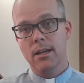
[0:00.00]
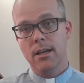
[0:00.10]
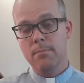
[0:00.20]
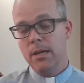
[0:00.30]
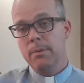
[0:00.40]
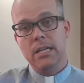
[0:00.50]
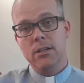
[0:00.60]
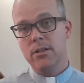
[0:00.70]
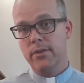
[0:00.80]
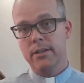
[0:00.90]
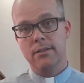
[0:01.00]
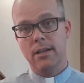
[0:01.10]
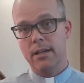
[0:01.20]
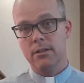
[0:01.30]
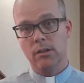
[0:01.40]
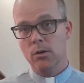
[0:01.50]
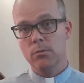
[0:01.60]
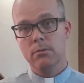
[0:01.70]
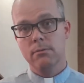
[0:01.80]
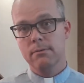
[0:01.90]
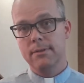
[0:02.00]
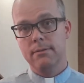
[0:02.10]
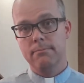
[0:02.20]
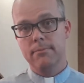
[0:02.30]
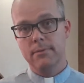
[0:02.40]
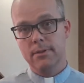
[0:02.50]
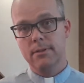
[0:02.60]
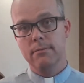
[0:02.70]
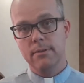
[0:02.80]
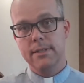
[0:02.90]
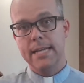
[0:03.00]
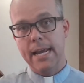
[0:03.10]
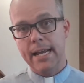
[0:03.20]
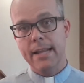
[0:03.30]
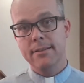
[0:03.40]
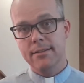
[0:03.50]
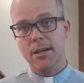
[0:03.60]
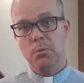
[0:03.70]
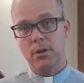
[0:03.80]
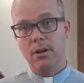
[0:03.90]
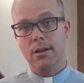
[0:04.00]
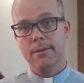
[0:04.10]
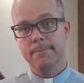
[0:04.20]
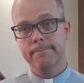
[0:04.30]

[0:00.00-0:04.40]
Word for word: And maybe each of us has our own dead ends that we're on